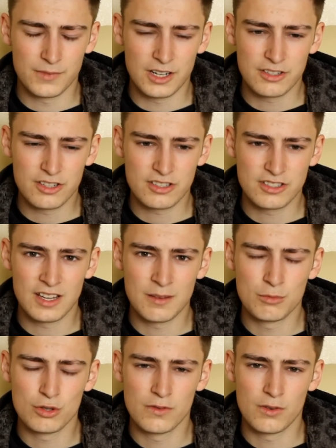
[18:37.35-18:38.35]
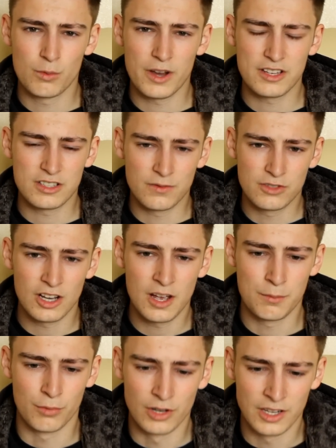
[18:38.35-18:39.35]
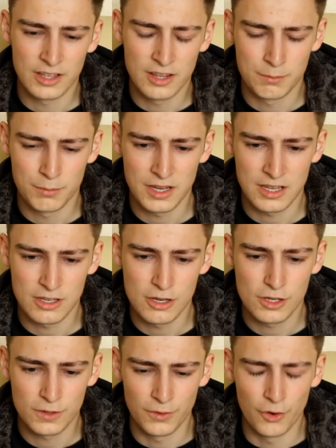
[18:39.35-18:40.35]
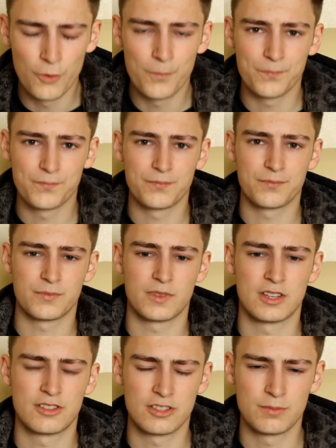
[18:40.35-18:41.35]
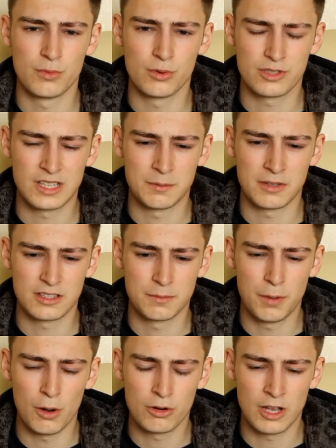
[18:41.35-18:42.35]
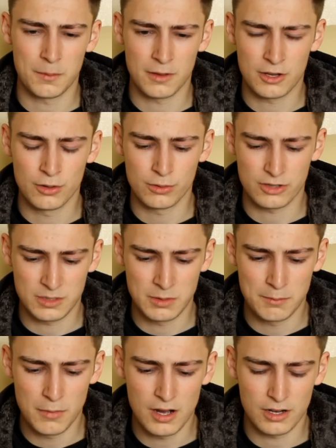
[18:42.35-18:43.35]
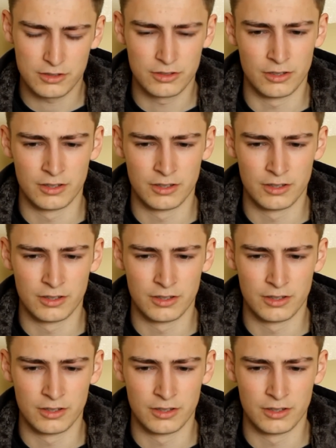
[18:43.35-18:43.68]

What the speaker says: I just see it more of a waste of time really than being useful. It's just more something to bulk up the course to be marked